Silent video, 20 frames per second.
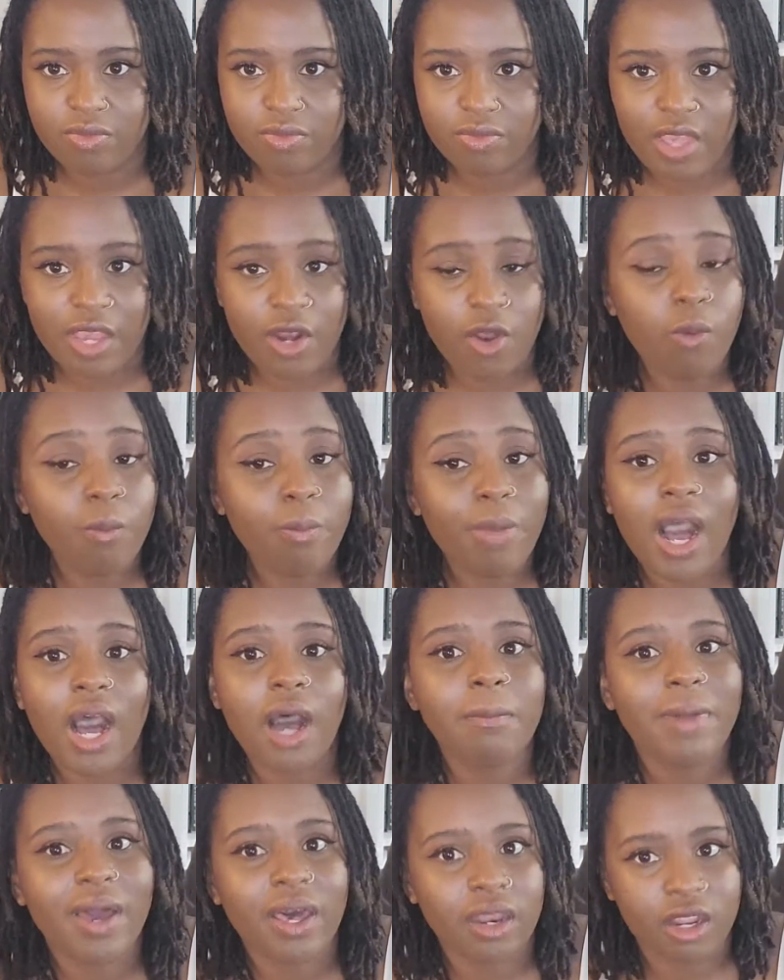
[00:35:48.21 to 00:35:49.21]
They don't
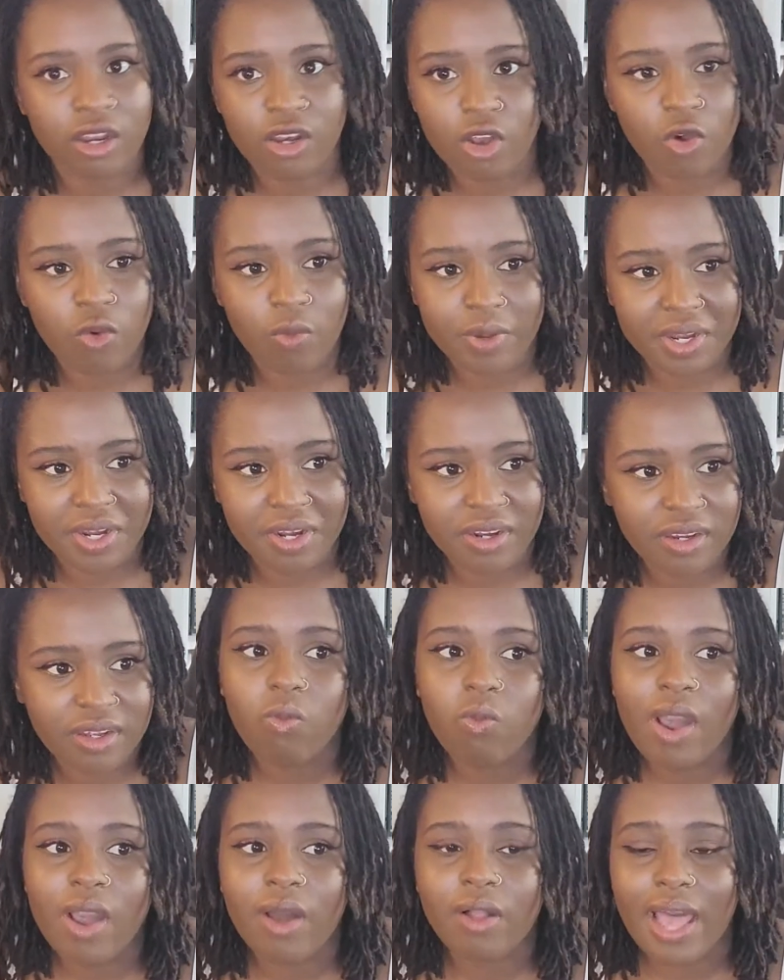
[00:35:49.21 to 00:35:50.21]
pop out of nowhere.
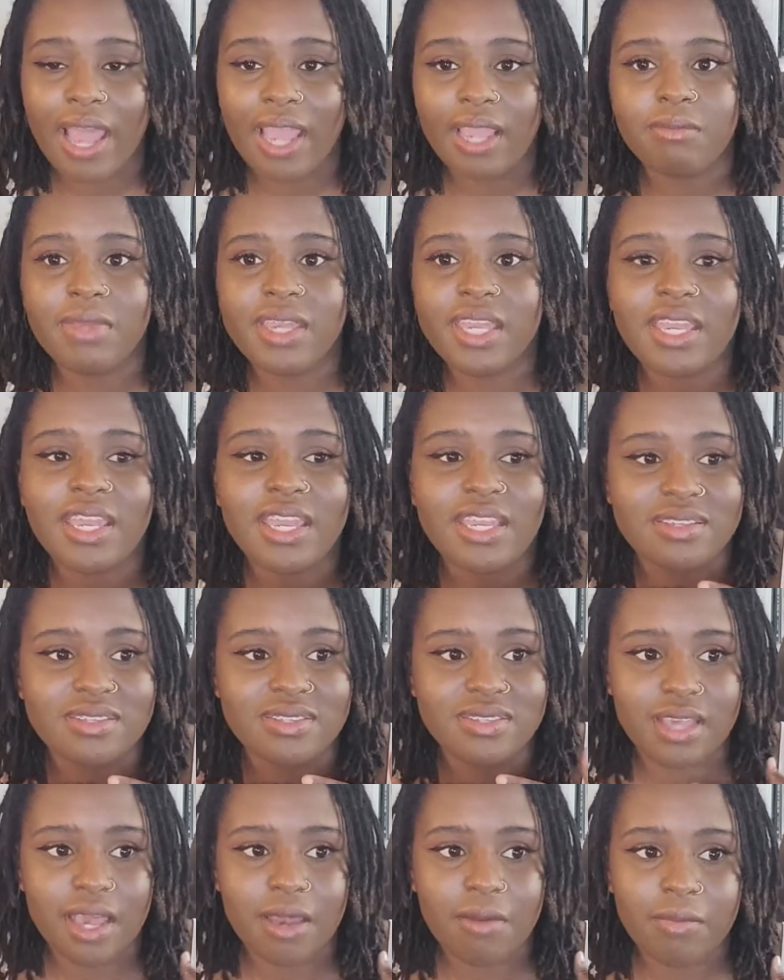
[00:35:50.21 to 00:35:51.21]
While I may
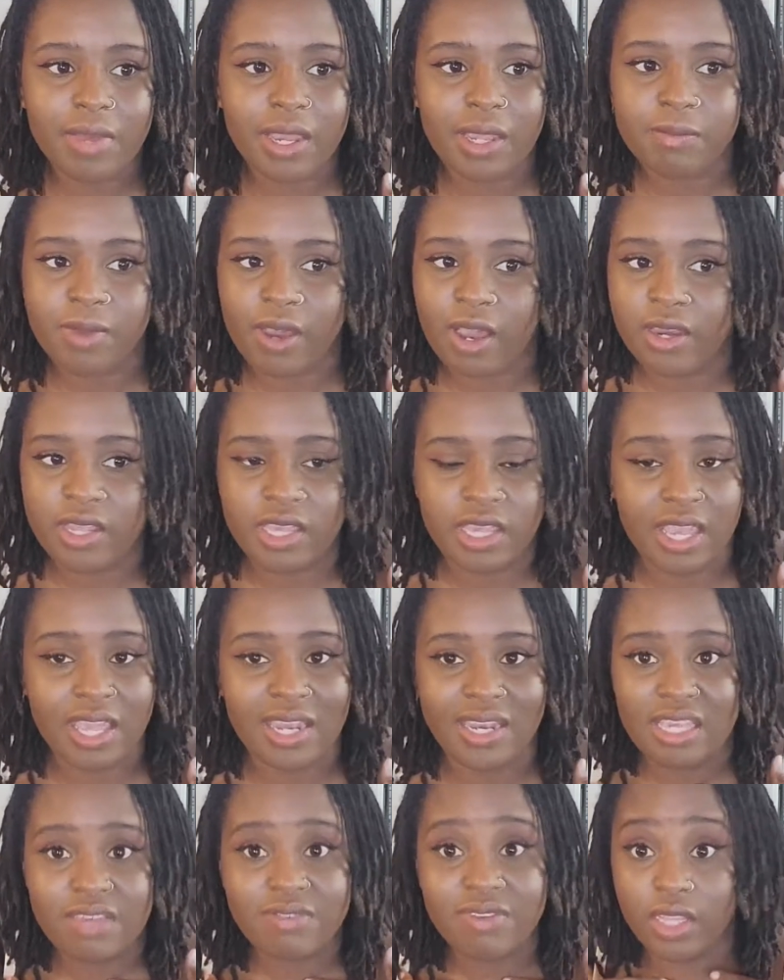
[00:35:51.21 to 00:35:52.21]
accept my body
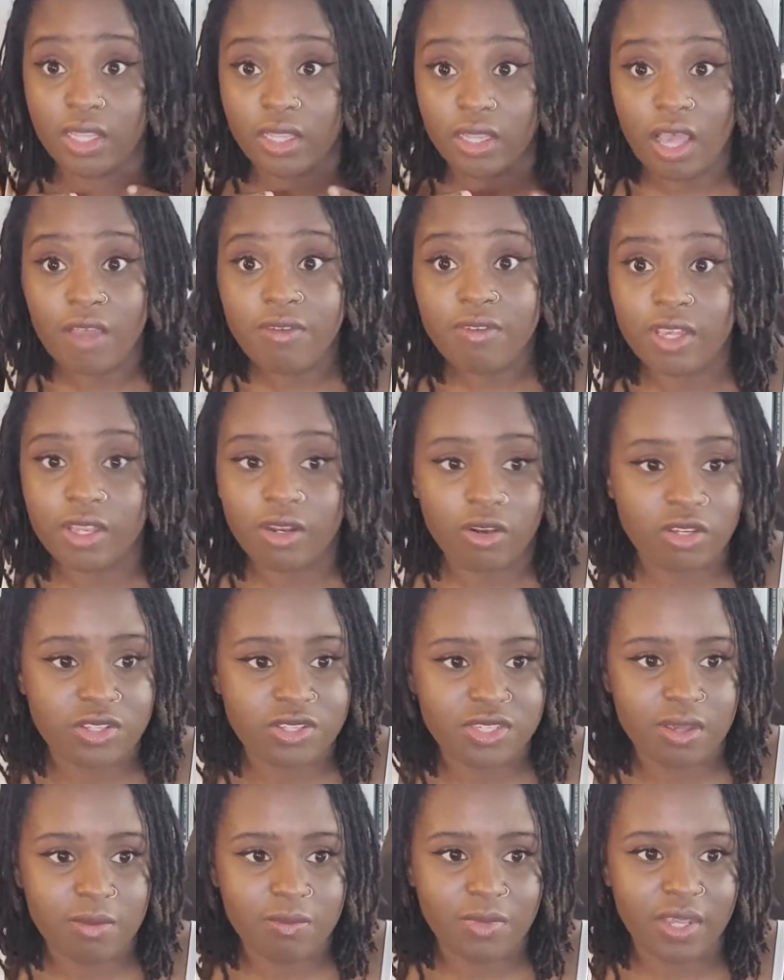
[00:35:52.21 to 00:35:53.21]
and even love it on
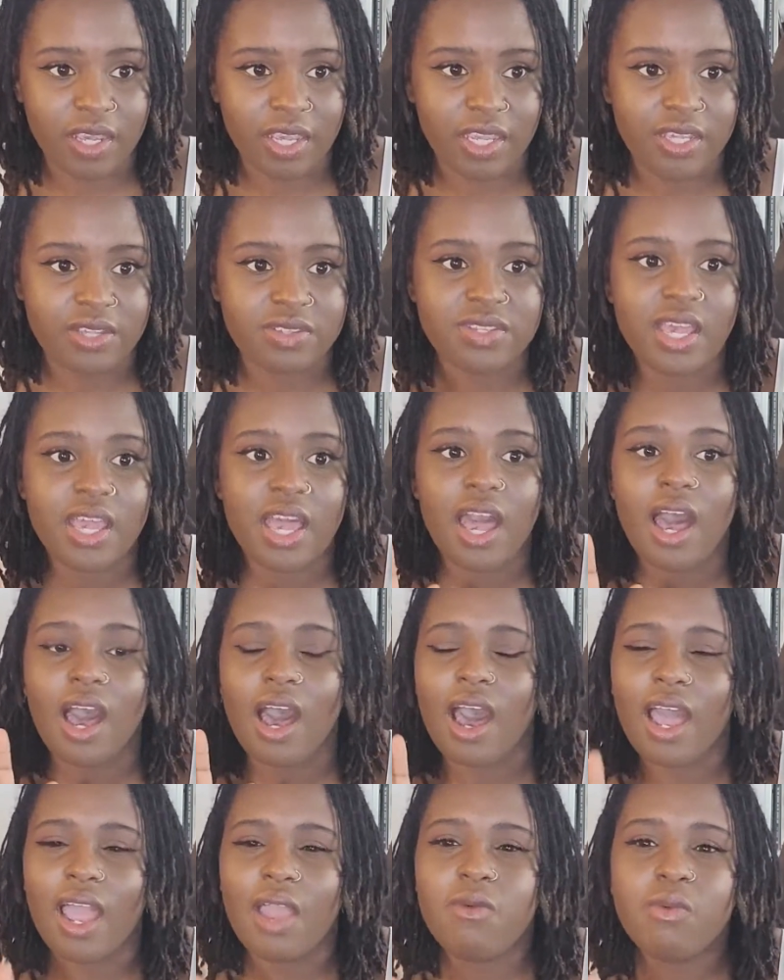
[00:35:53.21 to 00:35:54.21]
some days,
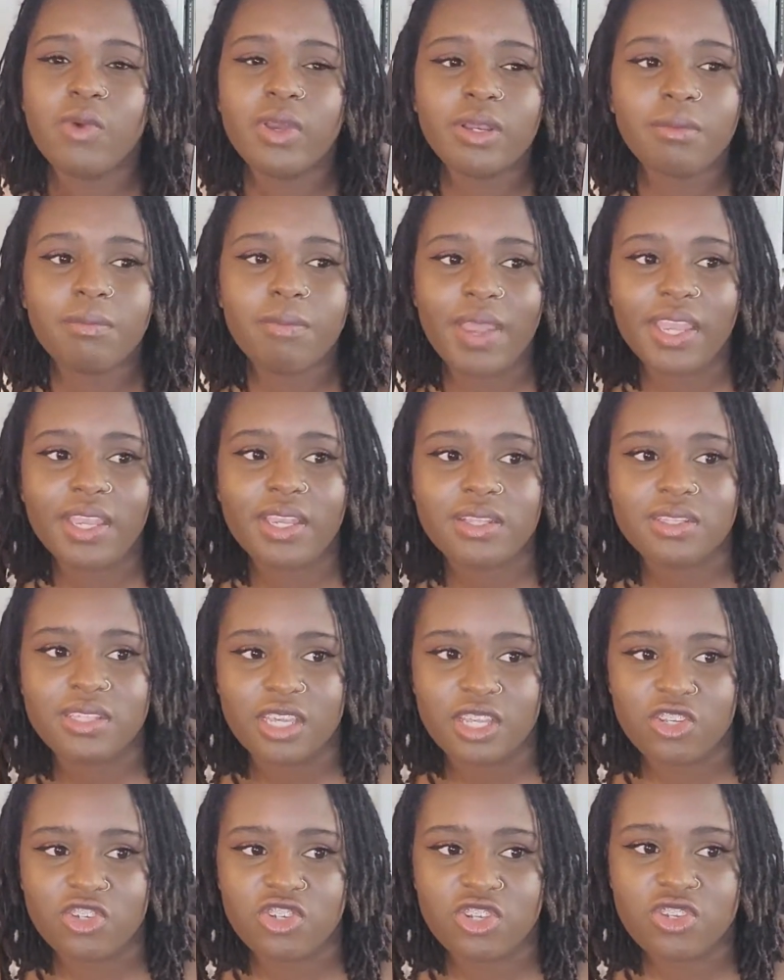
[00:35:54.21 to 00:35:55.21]
I wouldn't pay
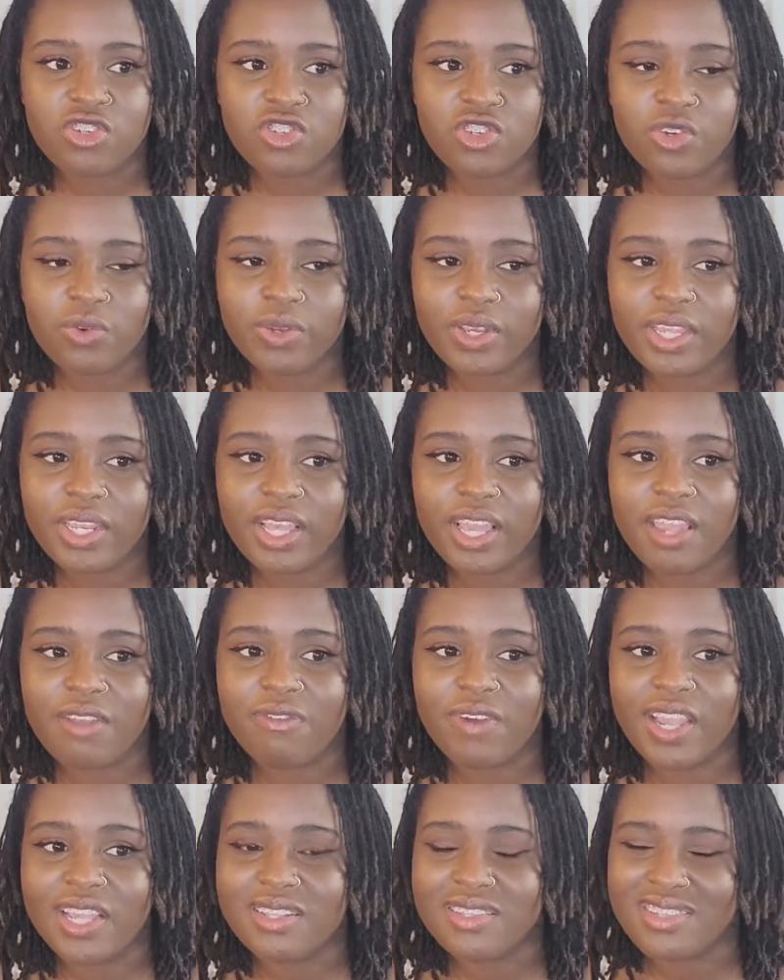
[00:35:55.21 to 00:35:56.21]
attention to it
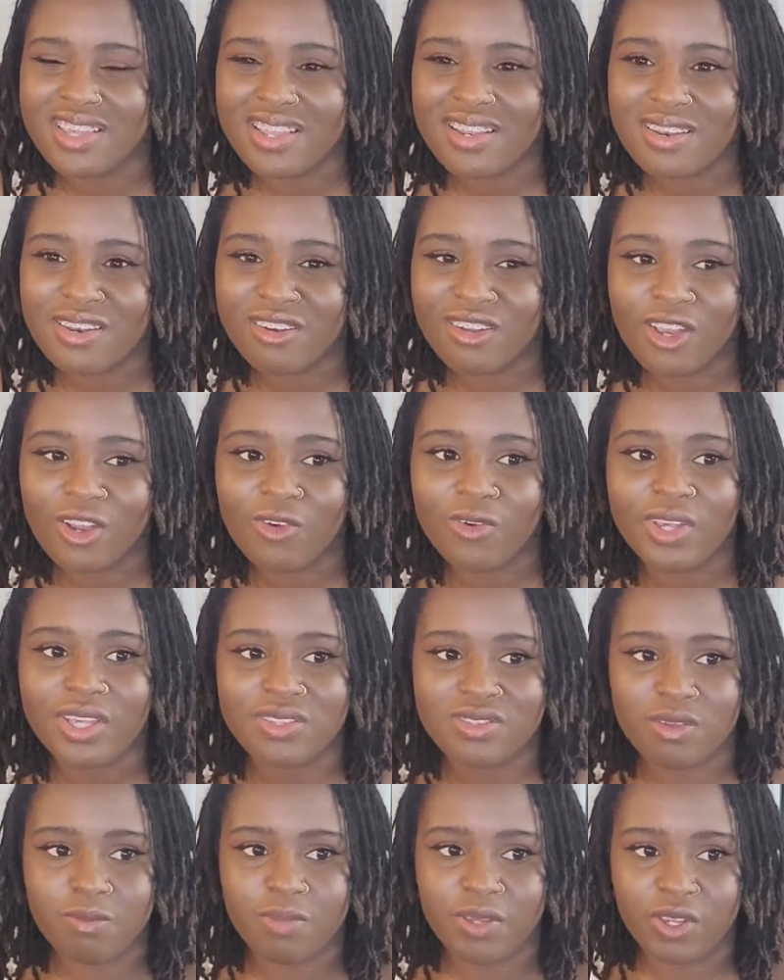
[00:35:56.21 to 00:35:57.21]
if I didn't know
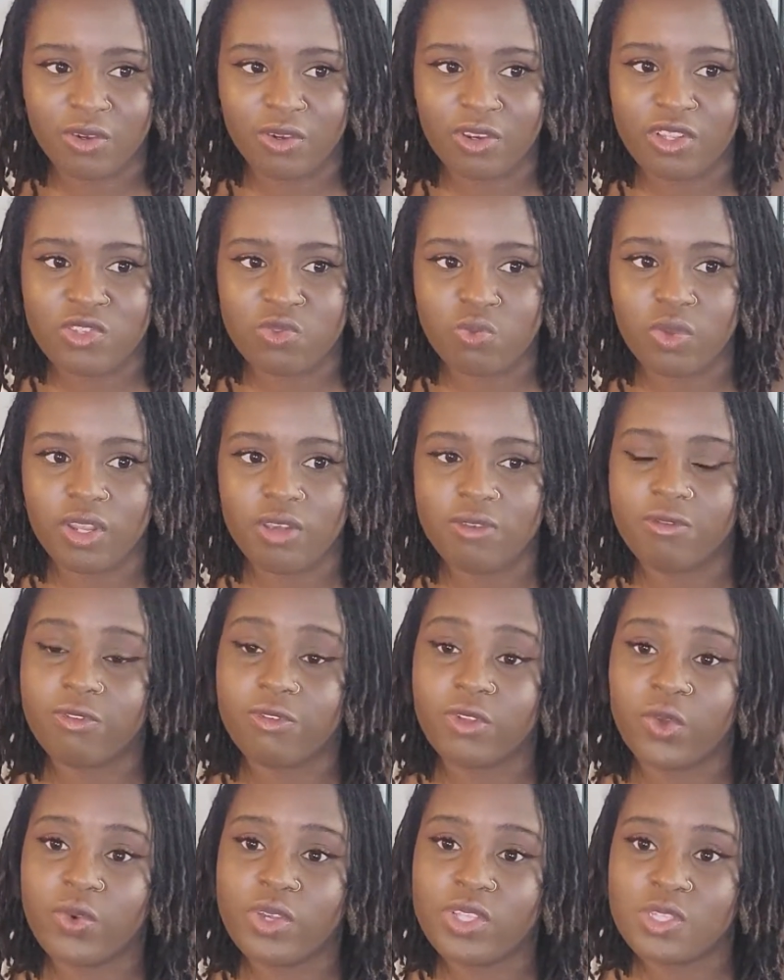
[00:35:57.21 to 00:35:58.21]
its appearance would
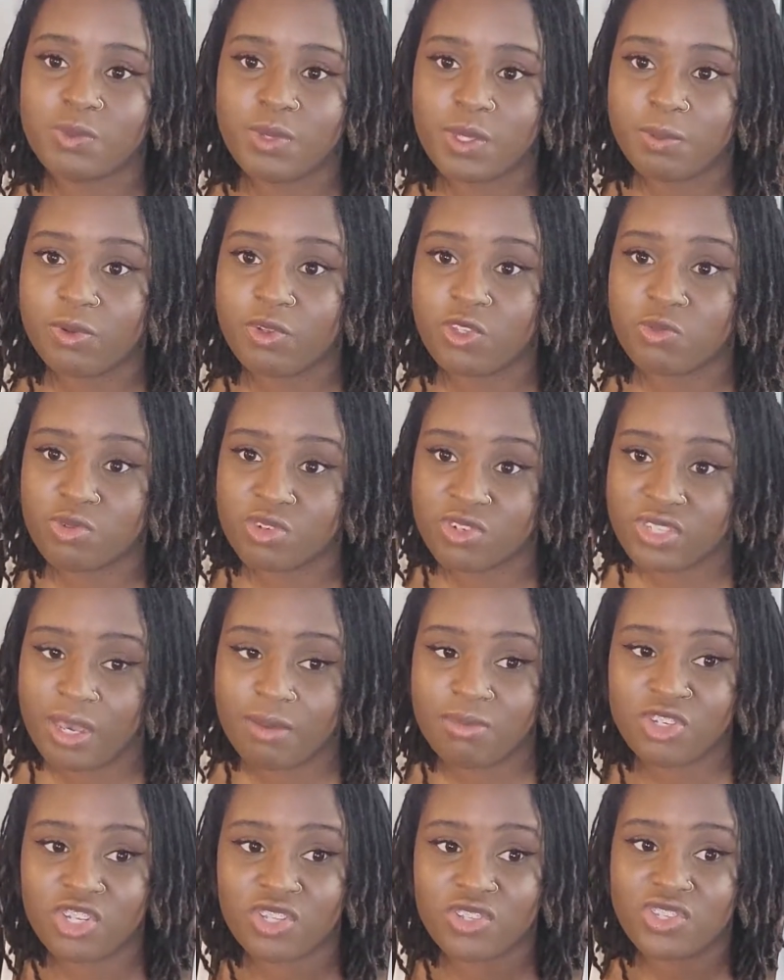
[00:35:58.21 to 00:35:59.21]
influence people's
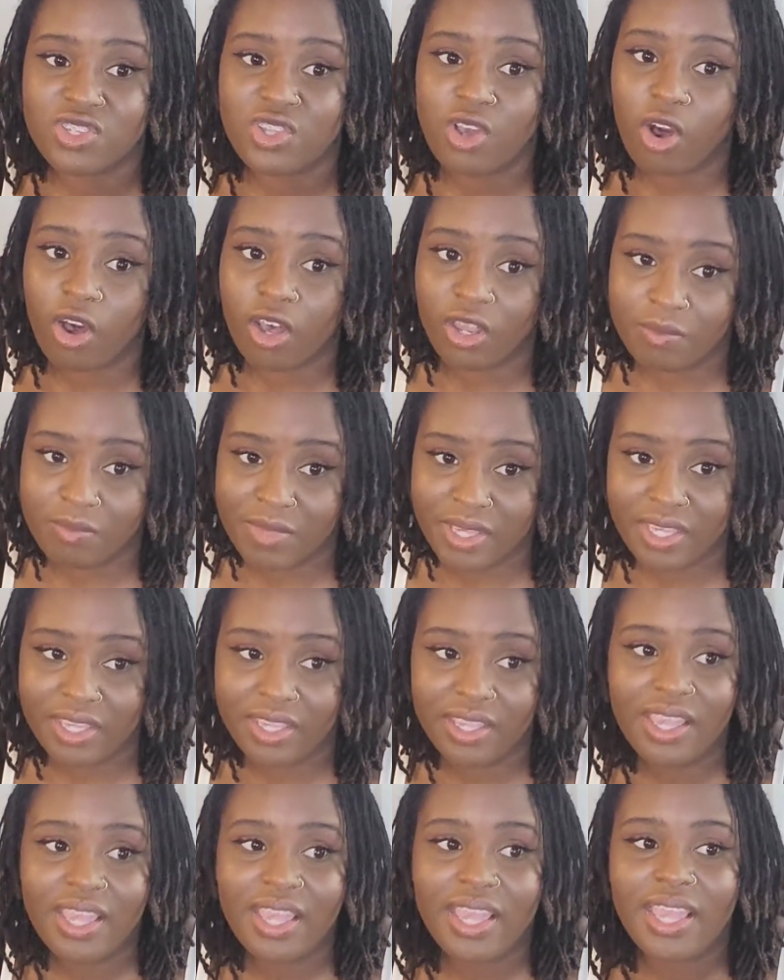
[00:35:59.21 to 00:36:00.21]
perceptions on
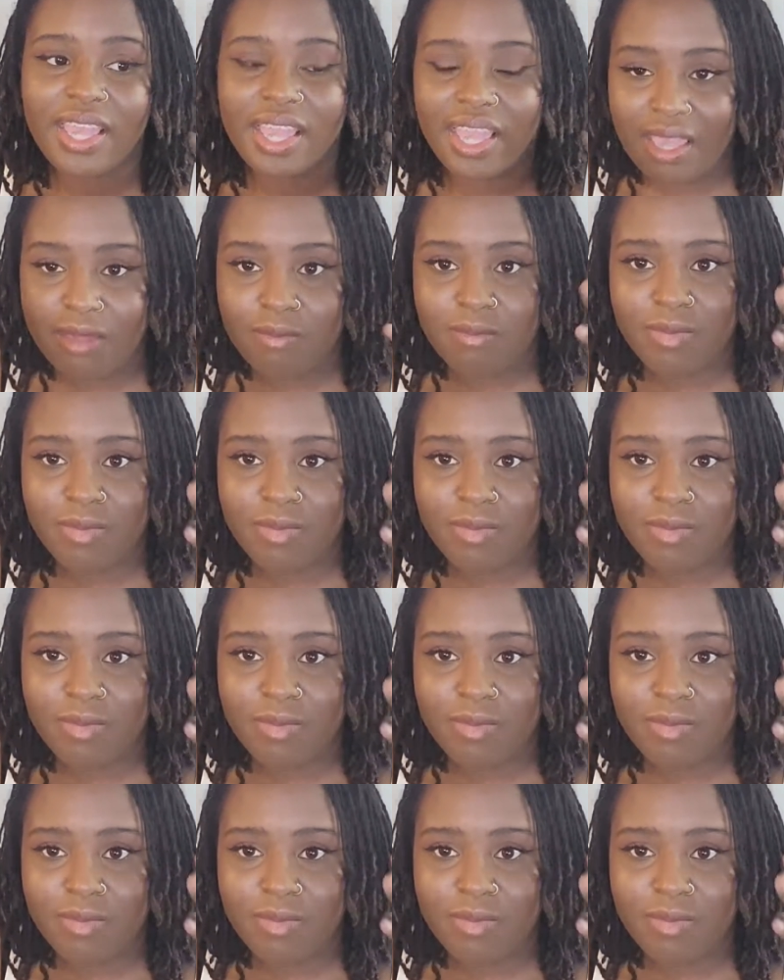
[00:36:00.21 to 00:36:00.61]
me. In